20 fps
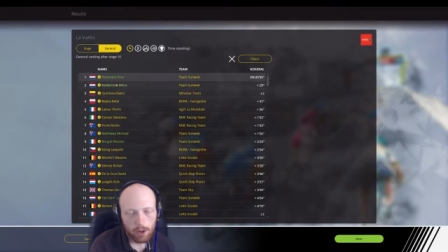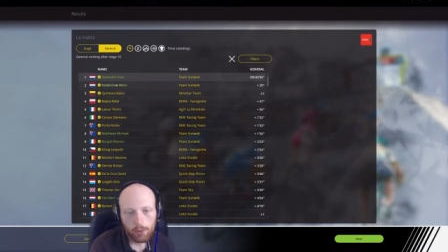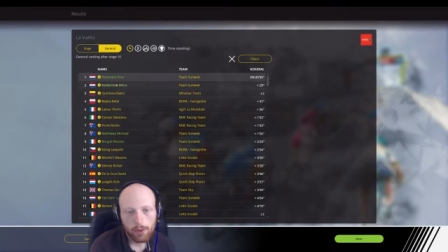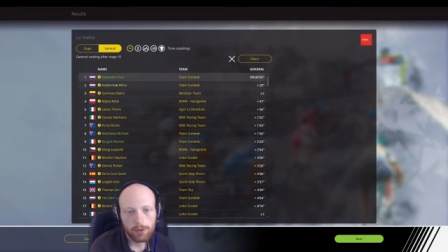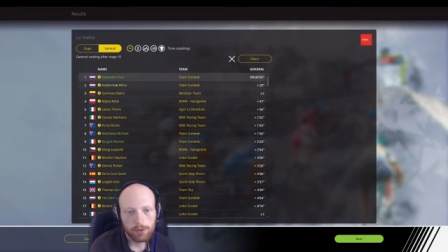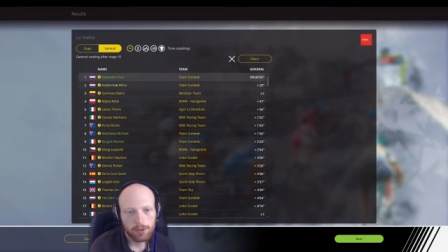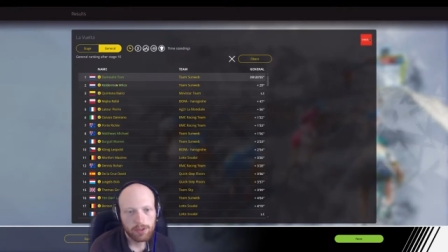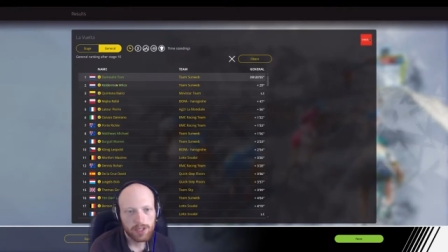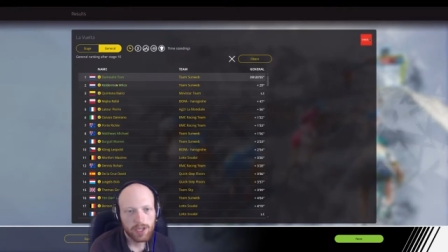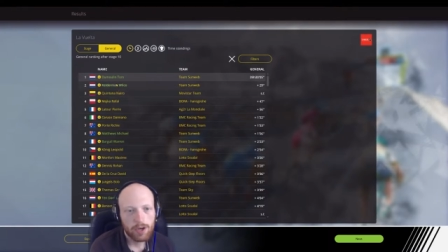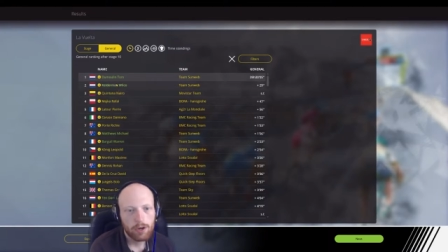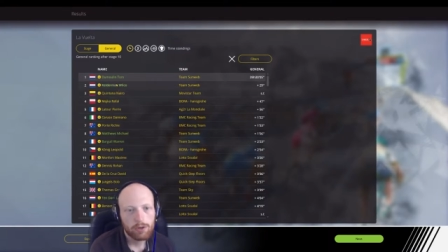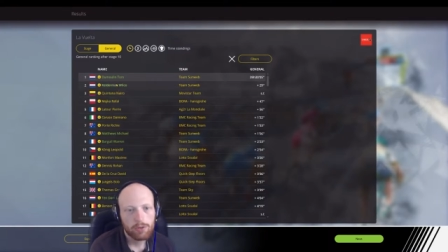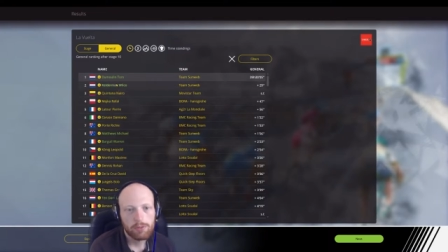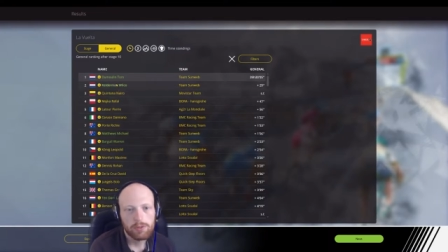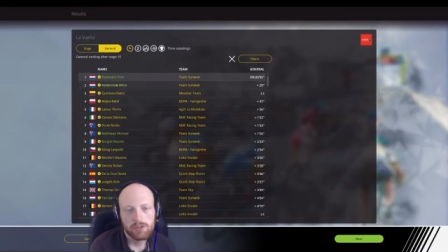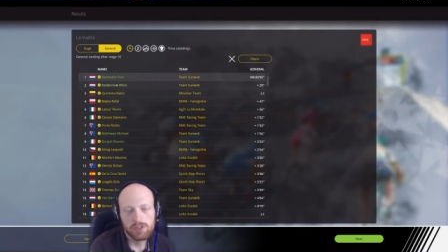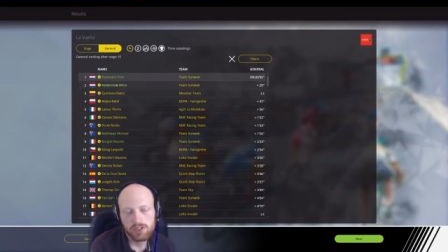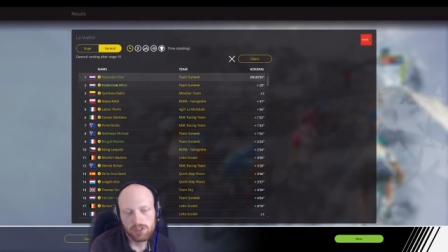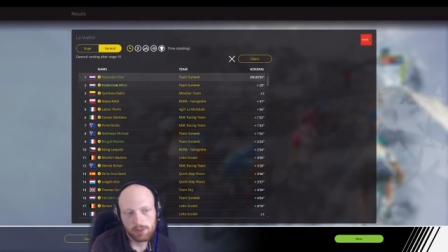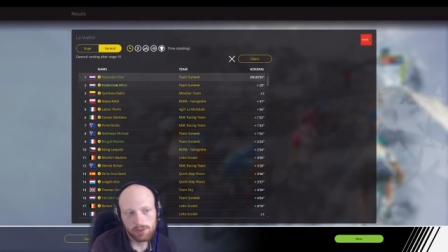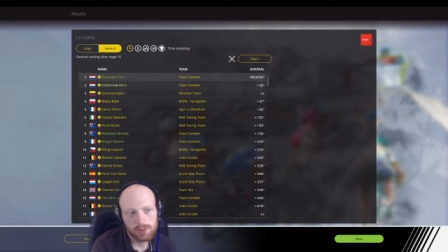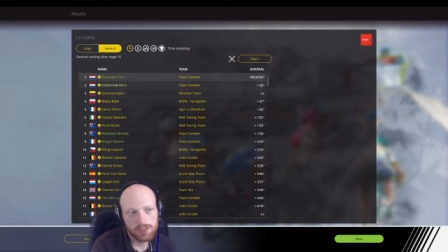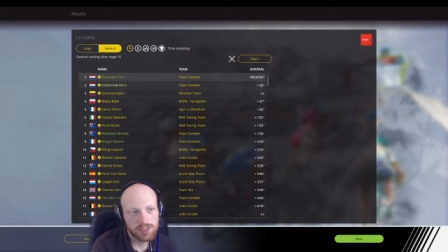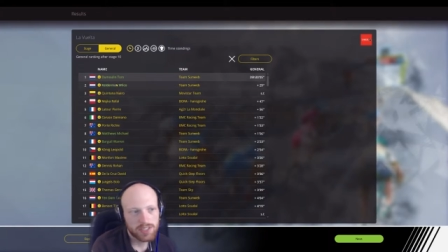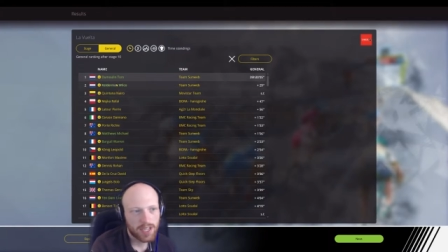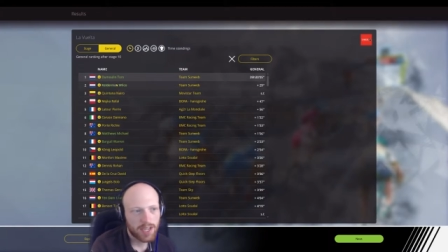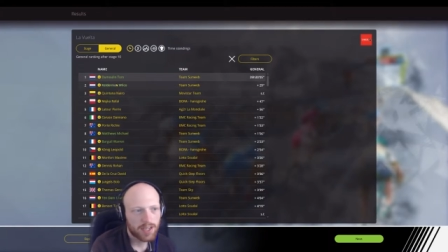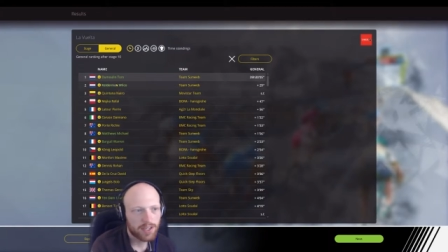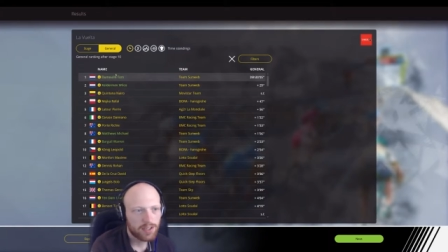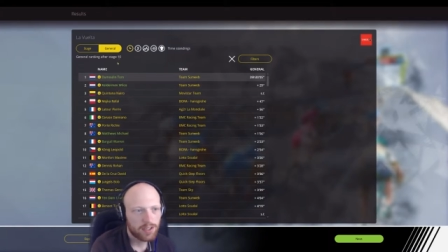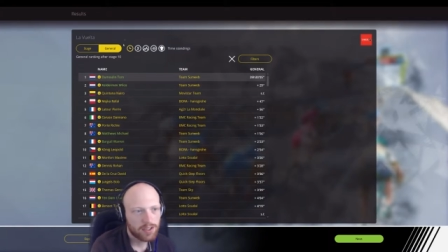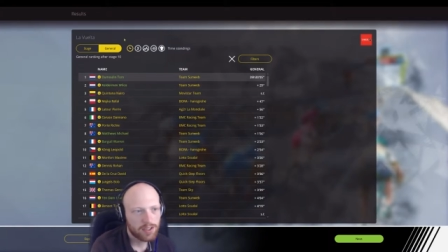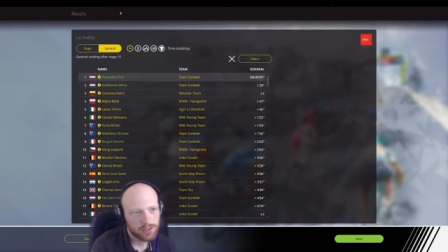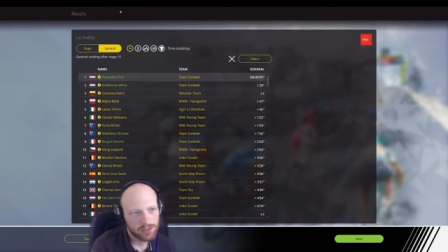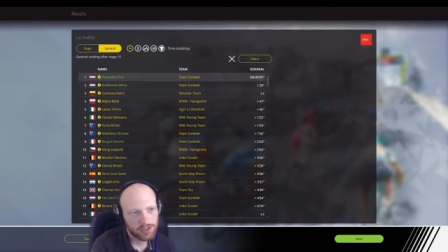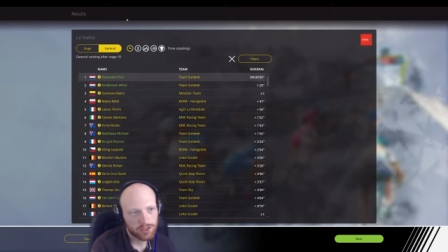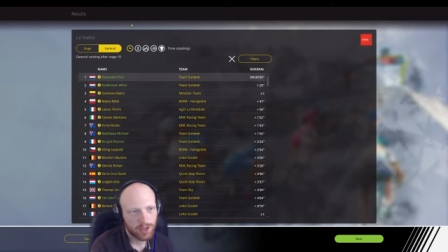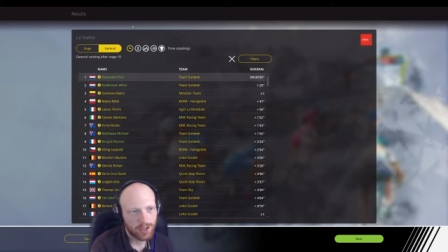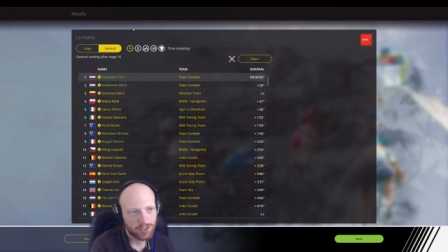Wilco Kelderman still in
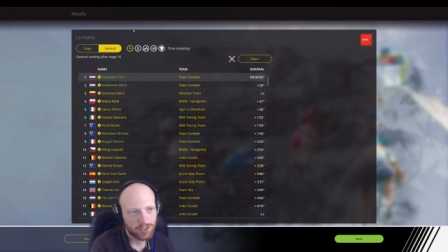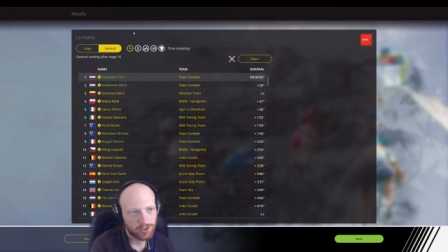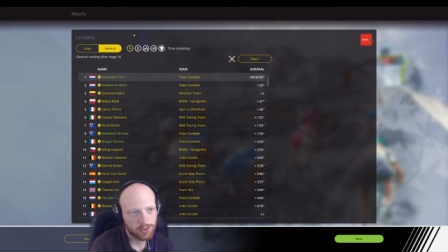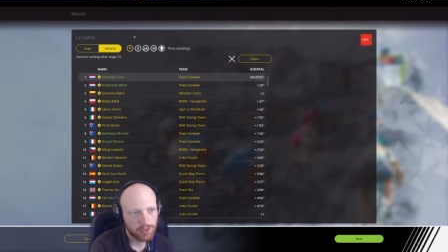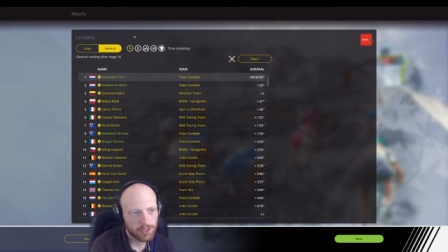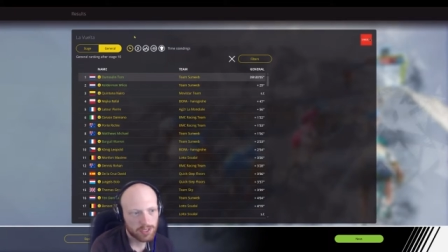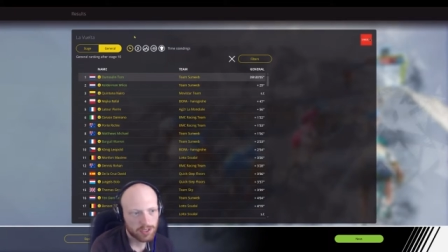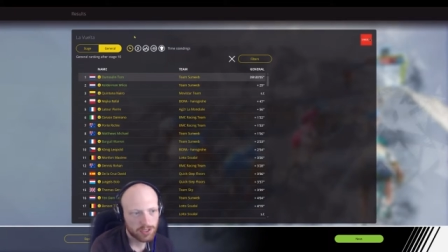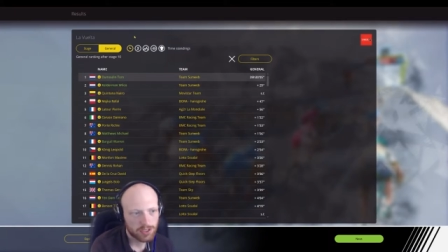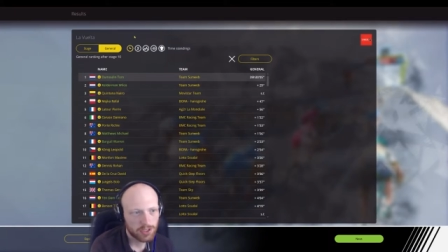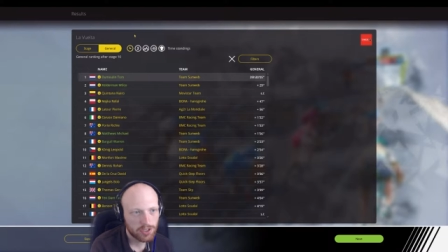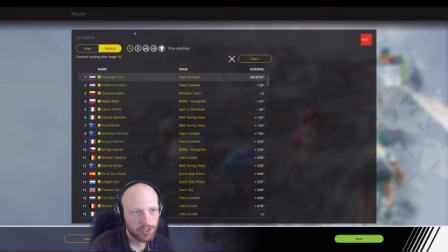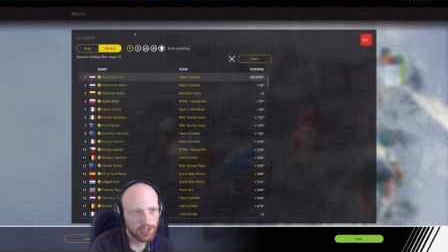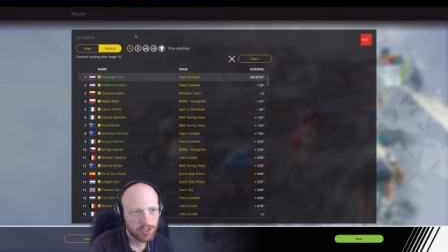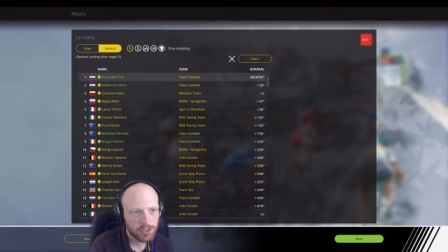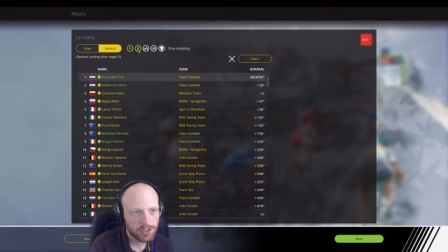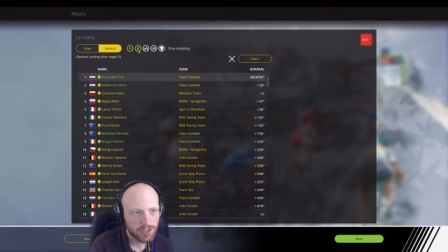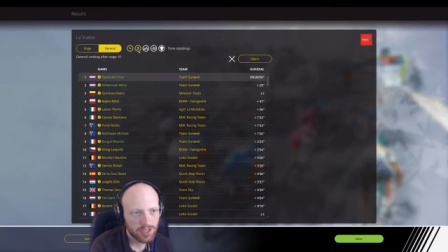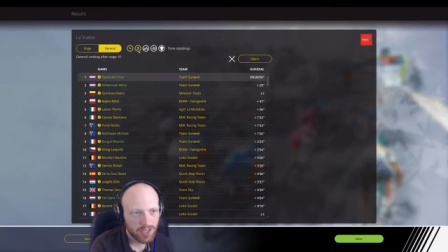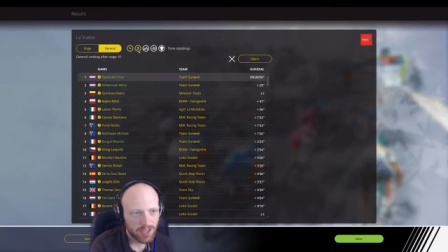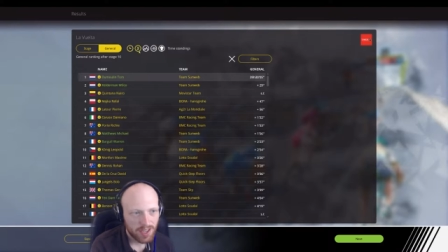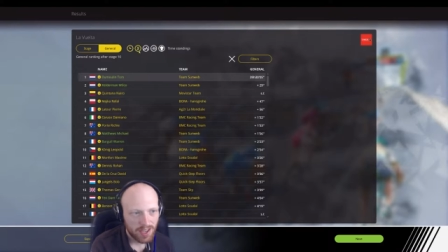second, so that's always good.